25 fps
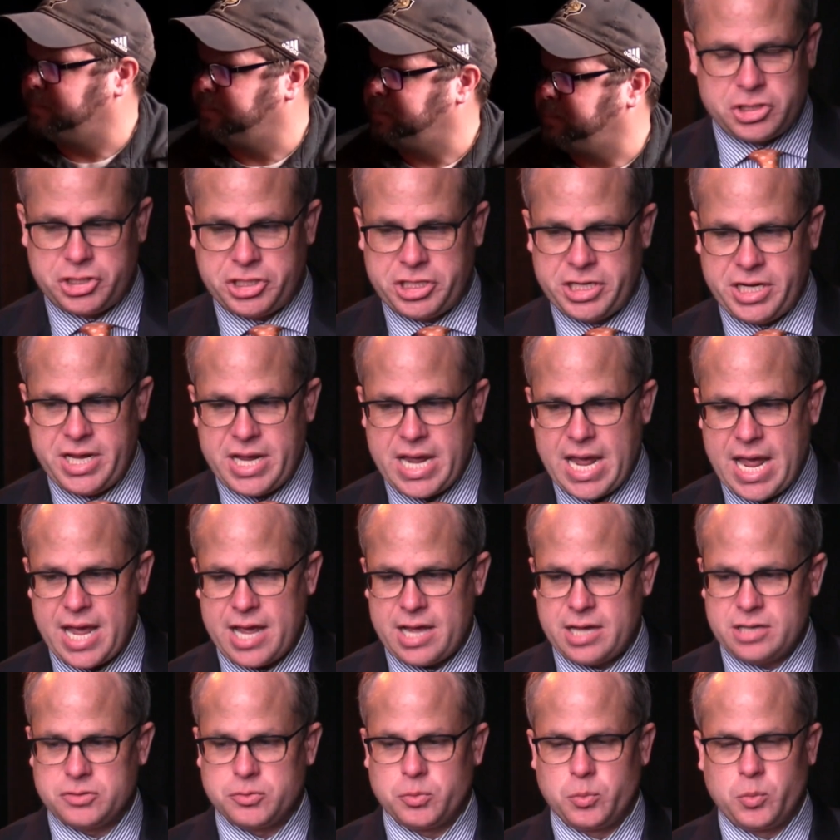She
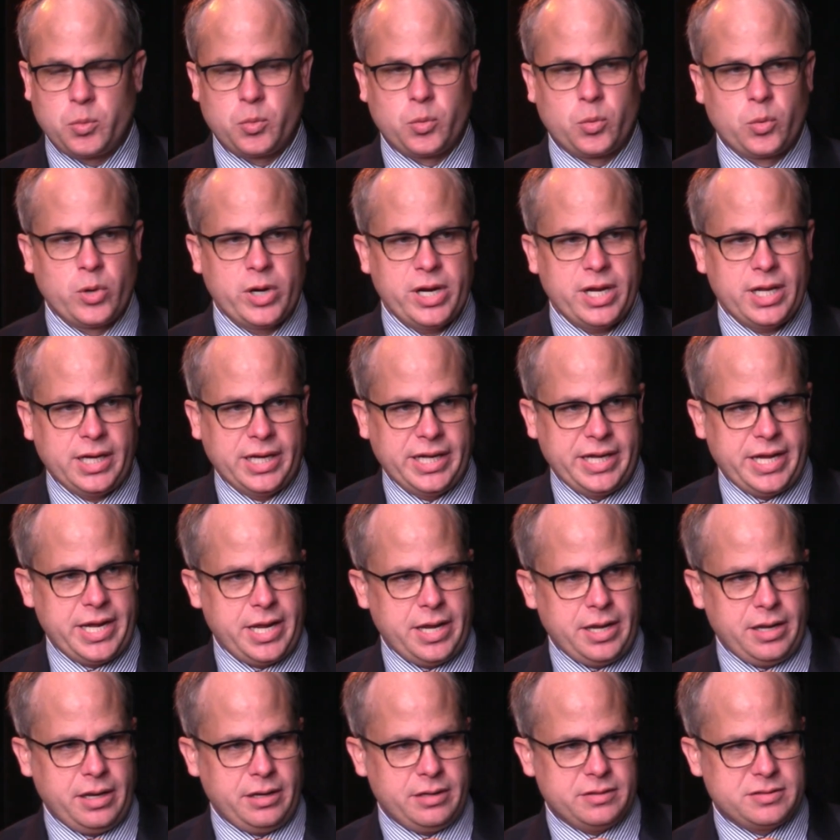has
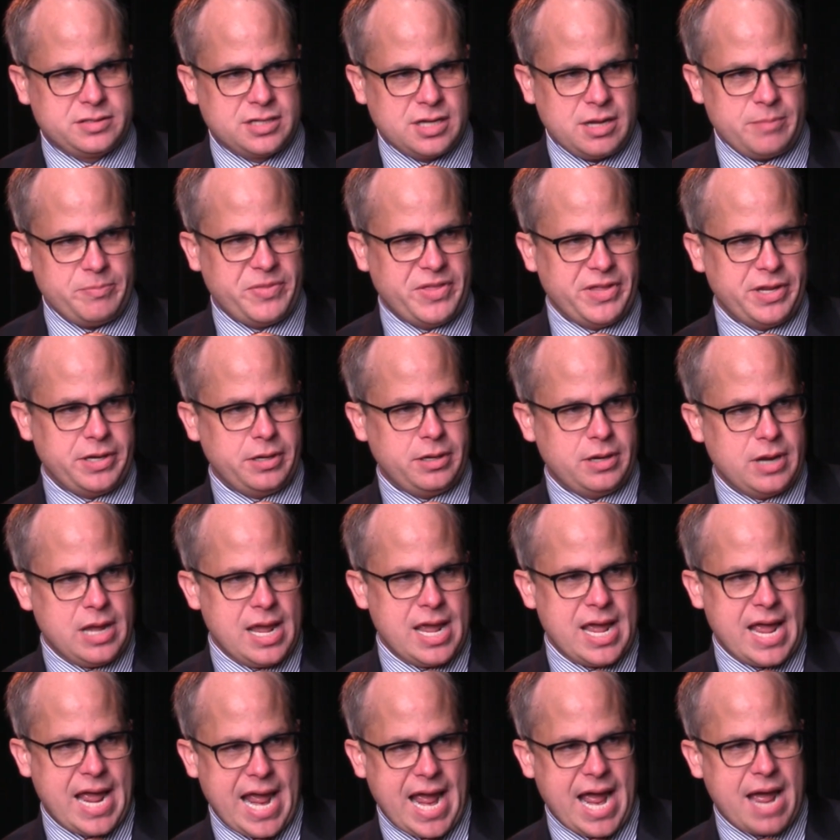really, something
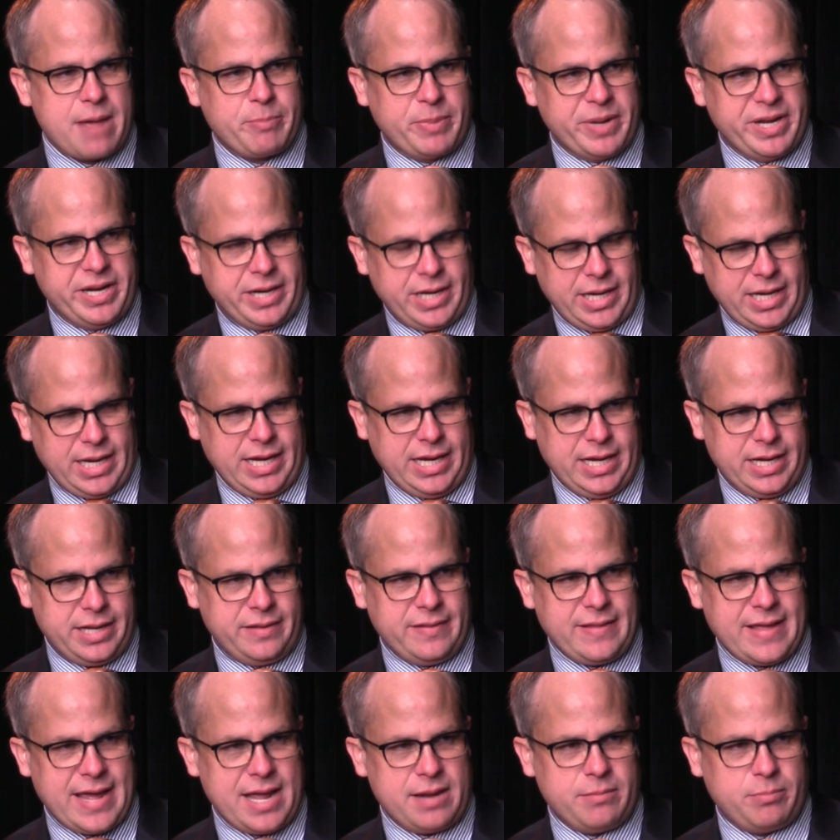happened
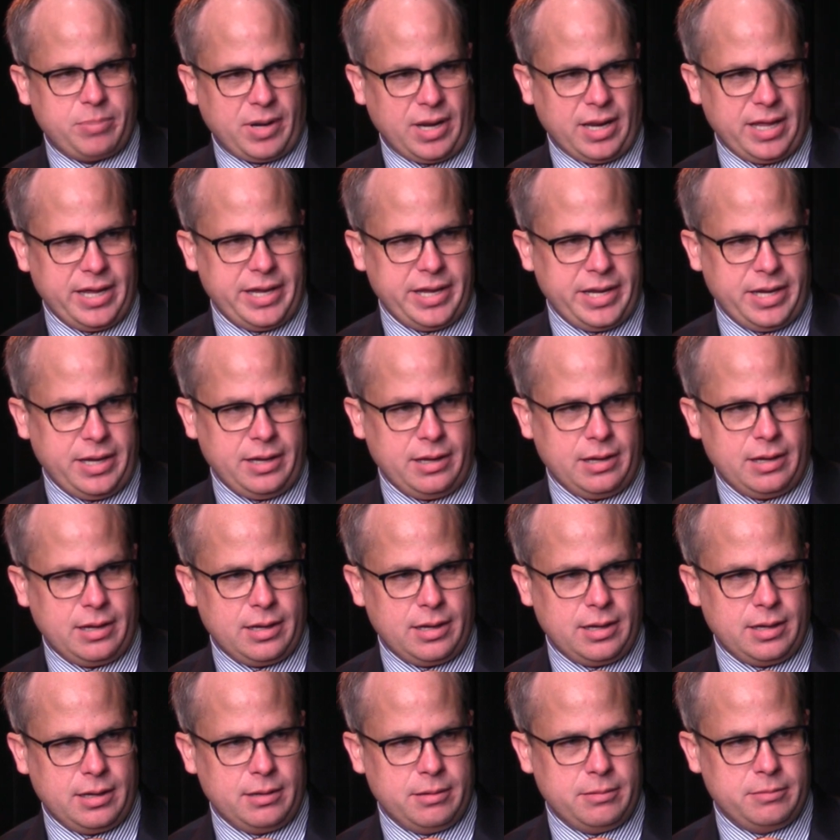in that
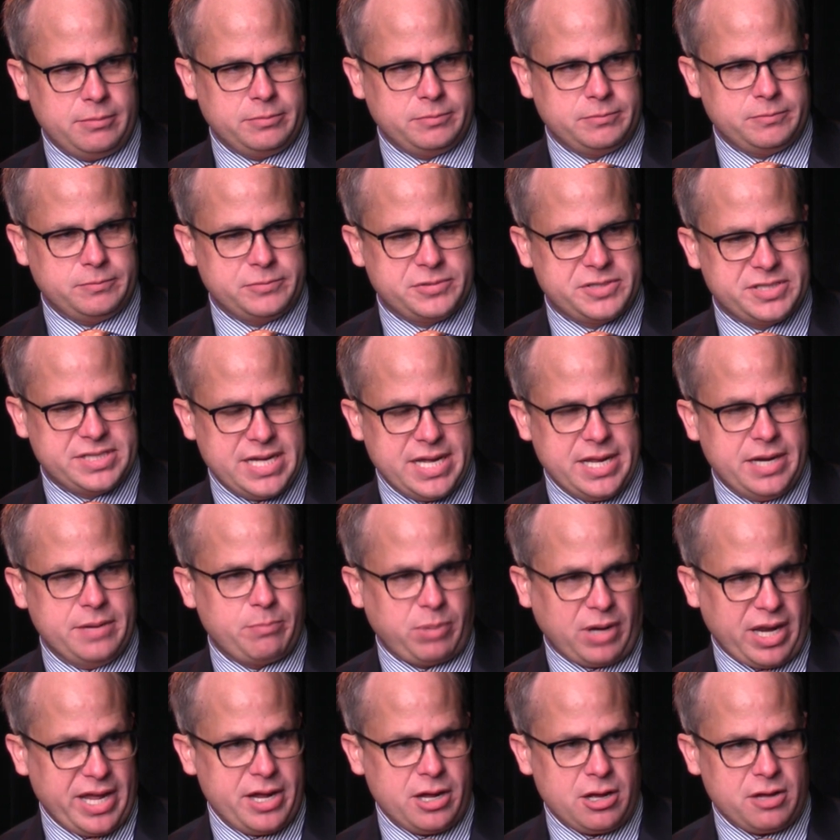playoff
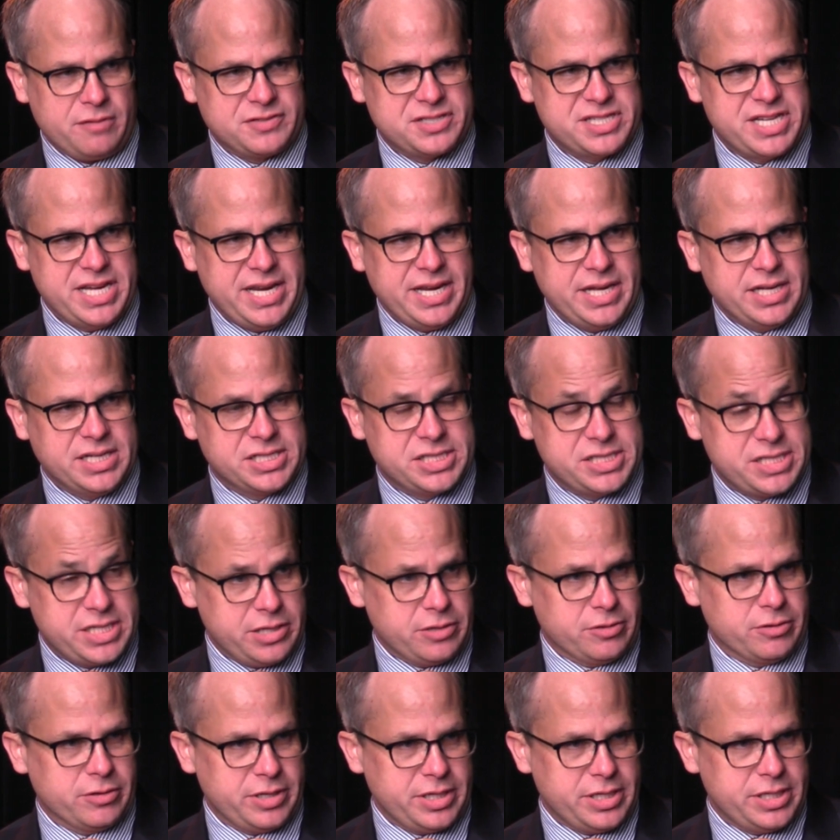seeding
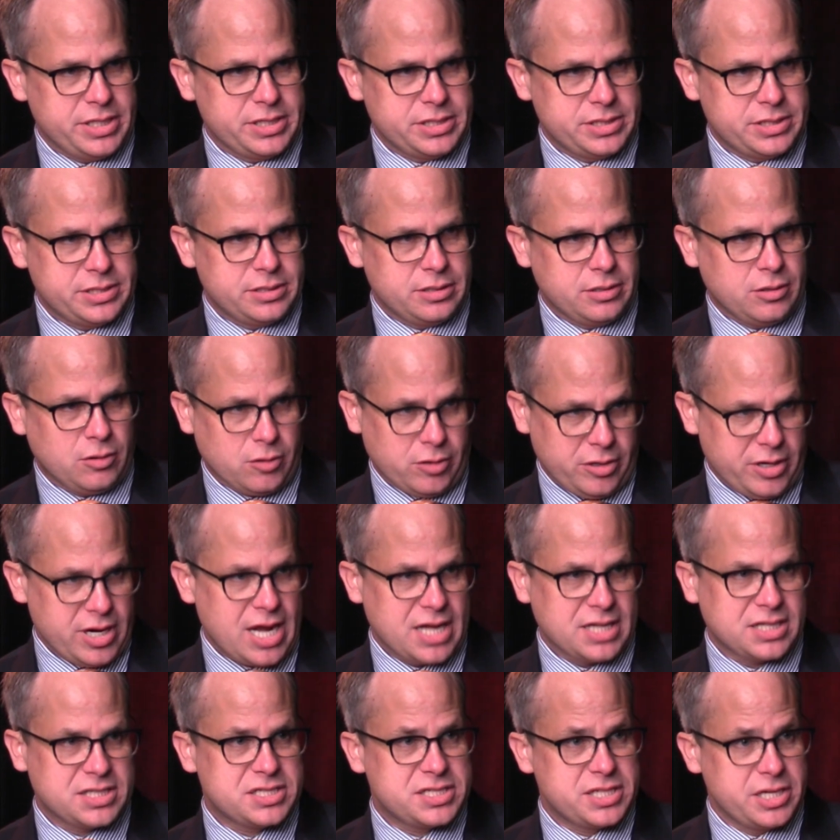series, or
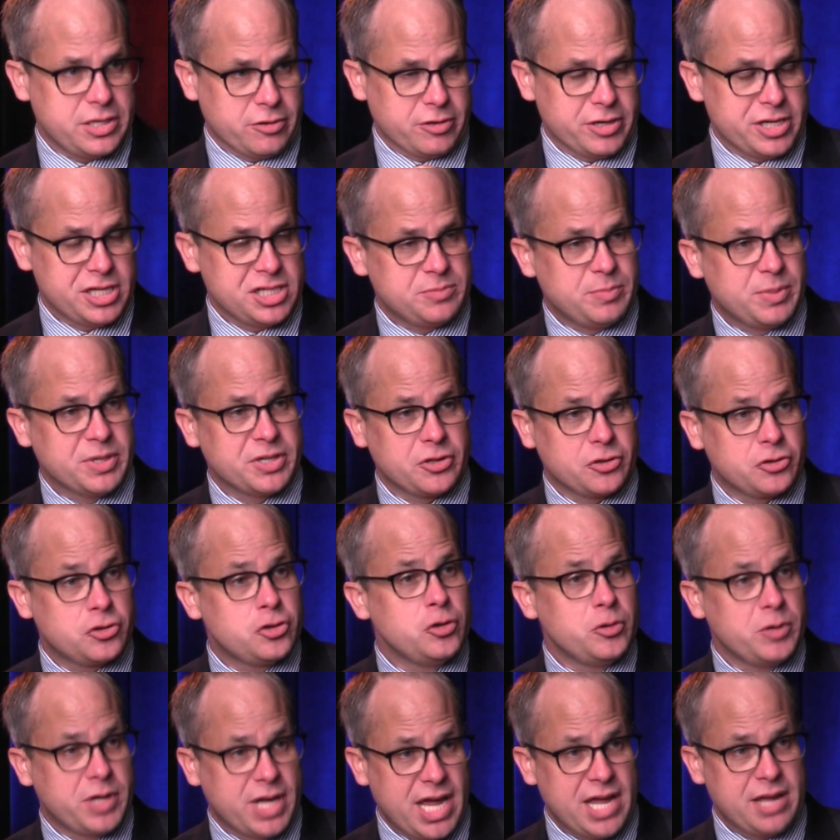not series, but the
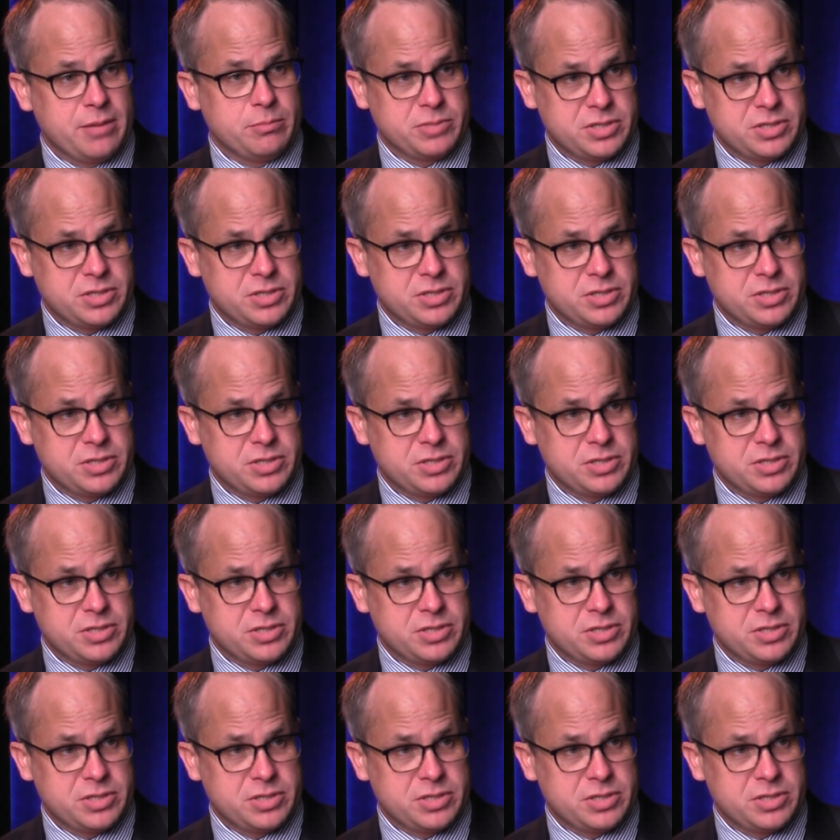2 games,